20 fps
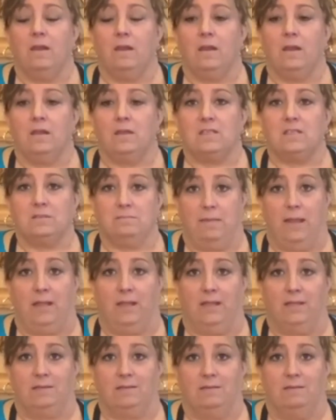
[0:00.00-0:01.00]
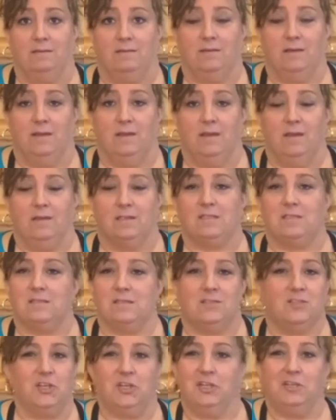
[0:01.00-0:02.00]
smell it.
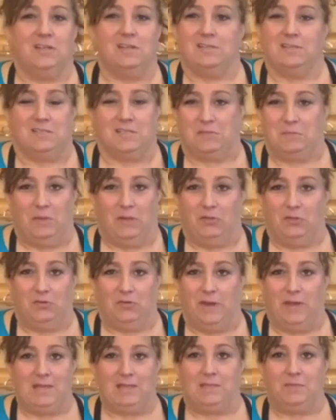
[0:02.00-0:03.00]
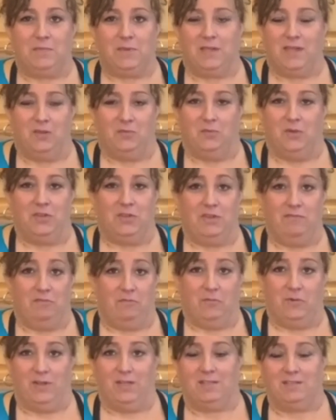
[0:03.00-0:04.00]
Chicken doesn't smell great to begin with,
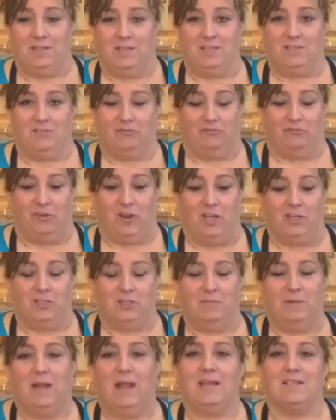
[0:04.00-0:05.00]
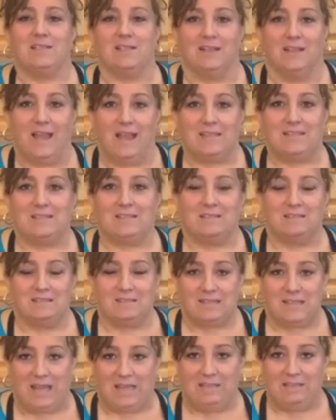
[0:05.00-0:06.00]
even when it's nice and fresh. I mean, it has less
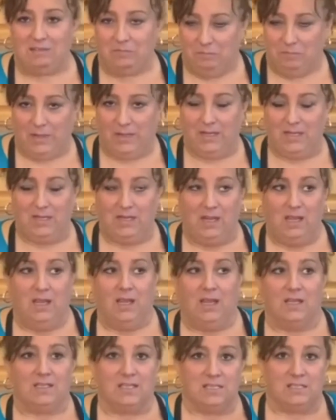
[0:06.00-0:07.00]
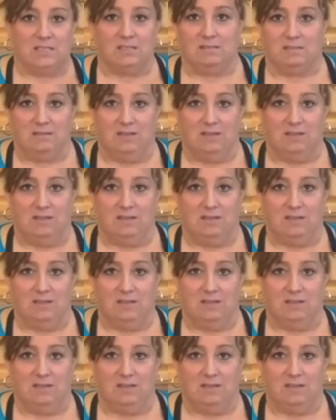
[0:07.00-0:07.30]
scent, but it doesn't,